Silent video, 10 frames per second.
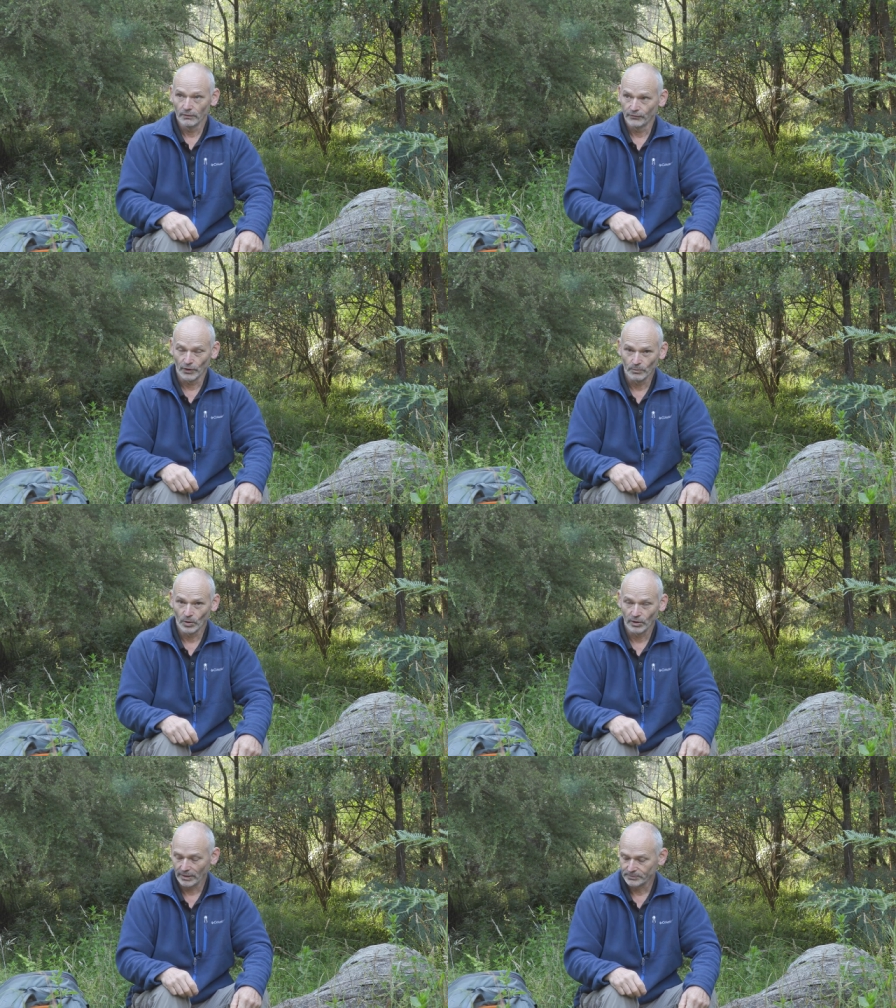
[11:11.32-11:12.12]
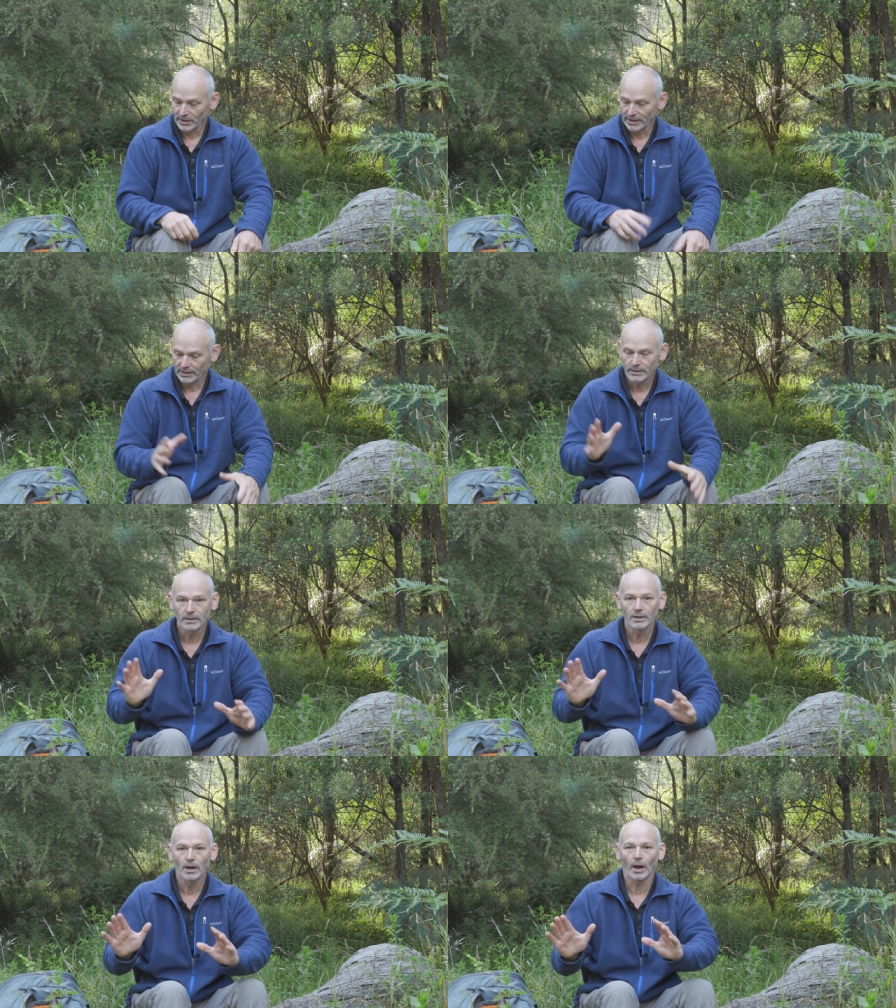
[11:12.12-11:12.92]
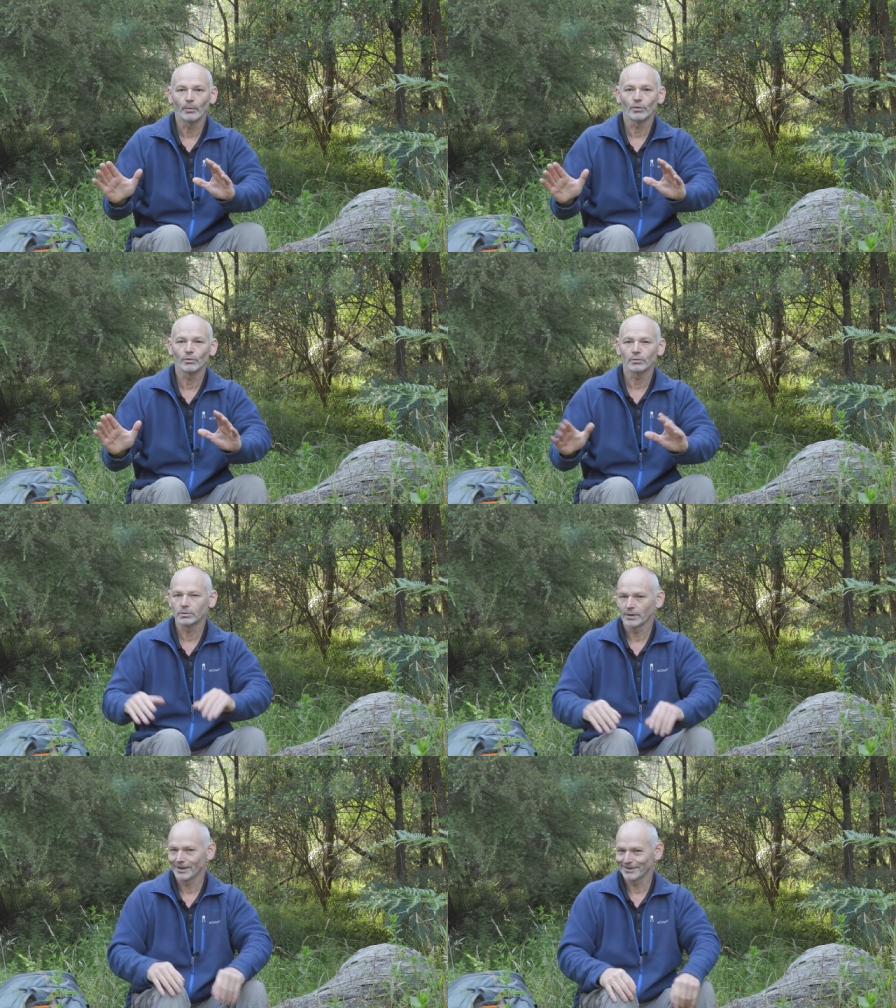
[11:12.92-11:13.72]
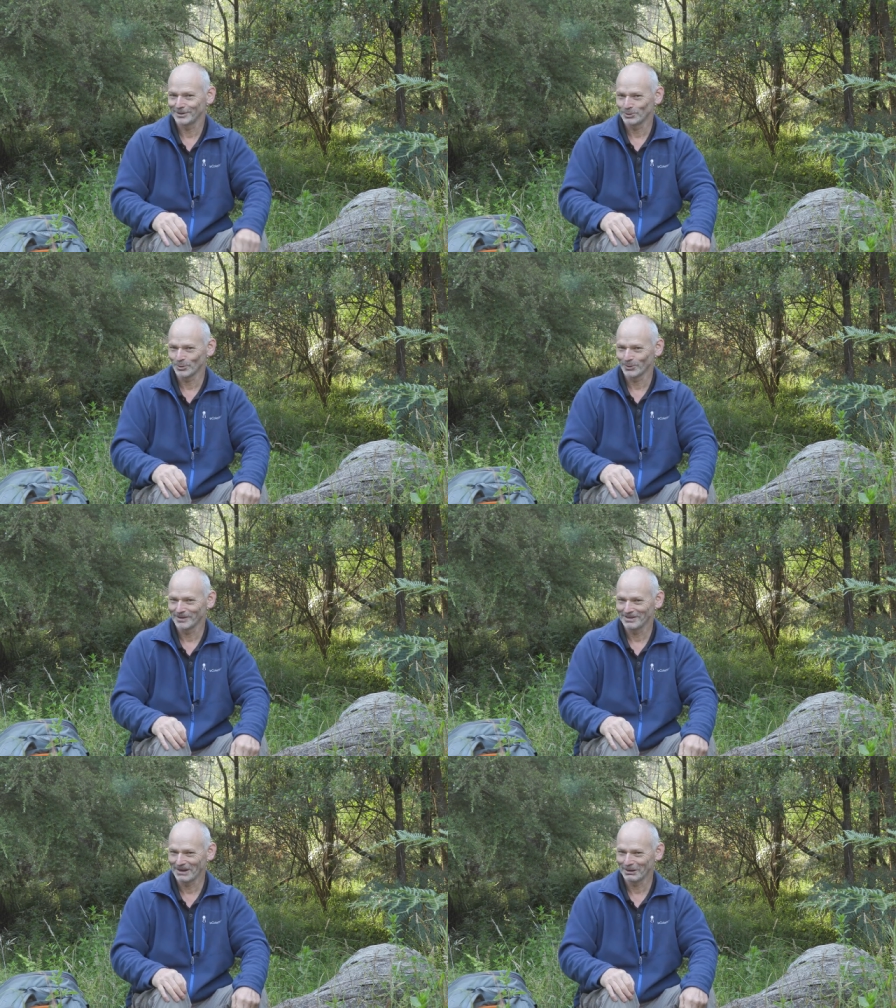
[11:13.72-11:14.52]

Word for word: firmware update, and we're all hunky-dory.